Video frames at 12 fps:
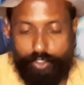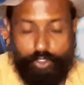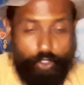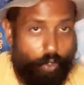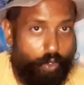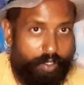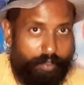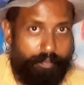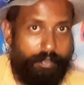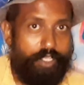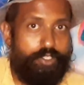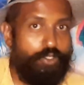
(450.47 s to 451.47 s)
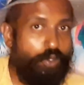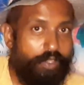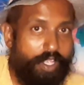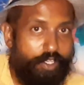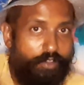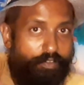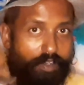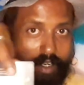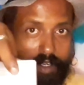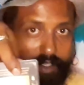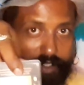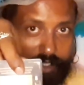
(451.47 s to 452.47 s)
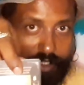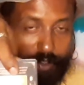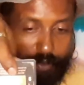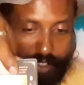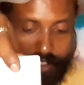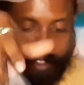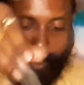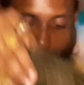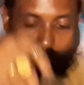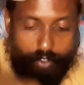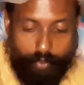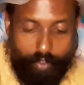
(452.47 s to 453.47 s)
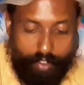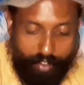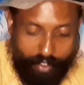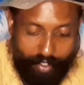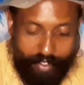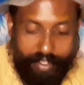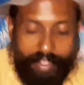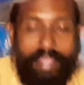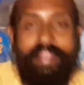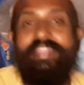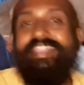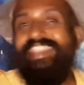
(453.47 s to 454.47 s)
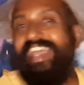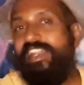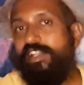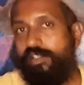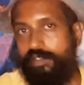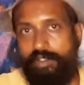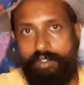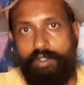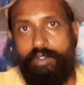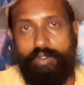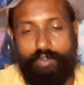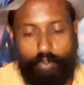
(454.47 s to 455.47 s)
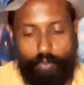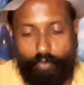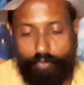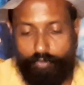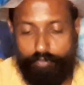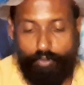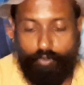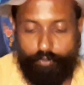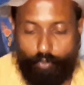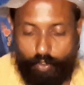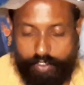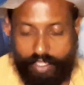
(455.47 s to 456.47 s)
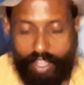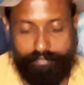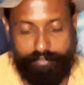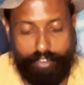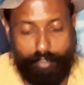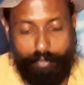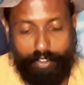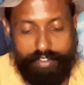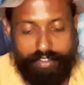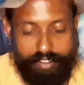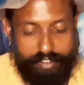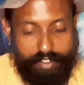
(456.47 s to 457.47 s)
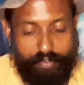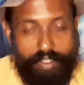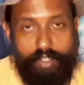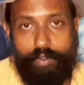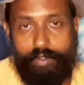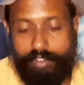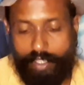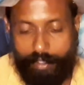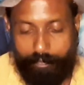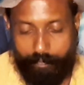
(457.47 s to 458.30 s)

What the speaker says: sure that you've learned the new things that you wanted to learn, and then go full force after it, because this is a really good time.